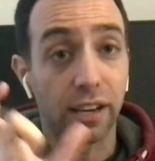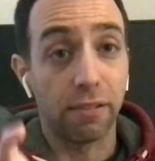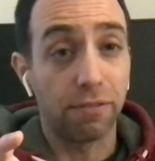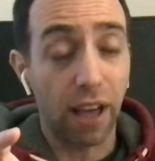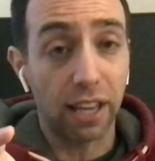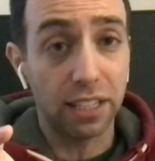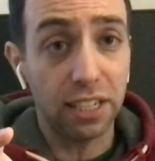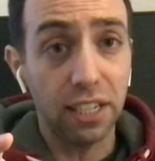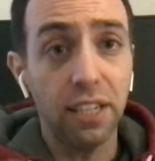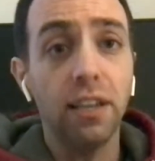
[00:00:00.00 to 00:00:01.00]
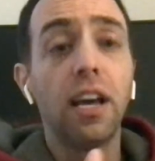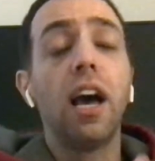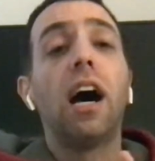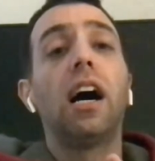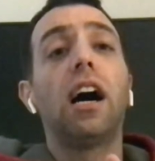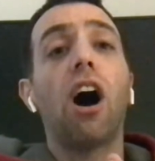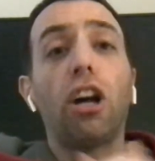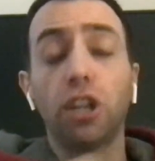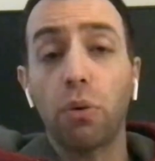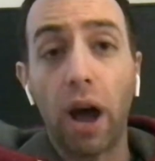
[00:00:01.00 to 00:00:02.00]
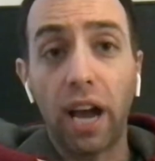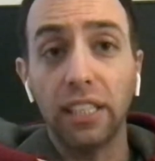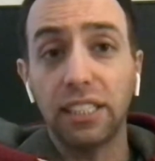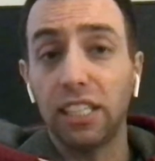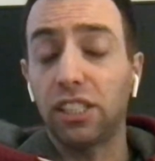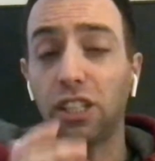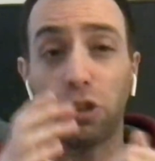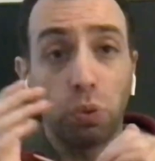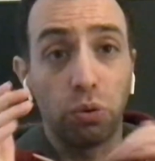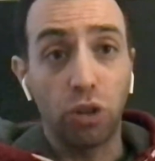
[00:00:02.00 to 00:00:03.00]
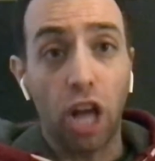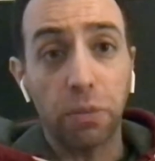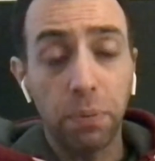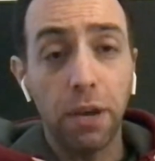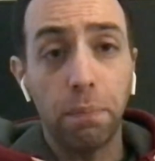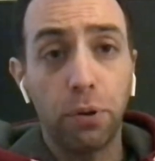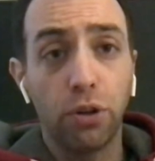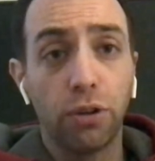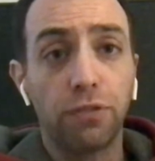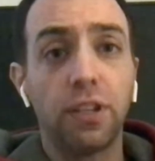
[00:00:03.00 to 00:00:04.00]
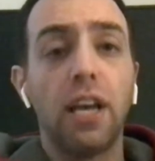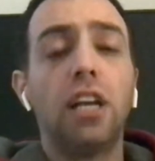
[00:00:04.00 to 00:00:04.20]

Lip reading: validity. Otherwise, it will not be approved.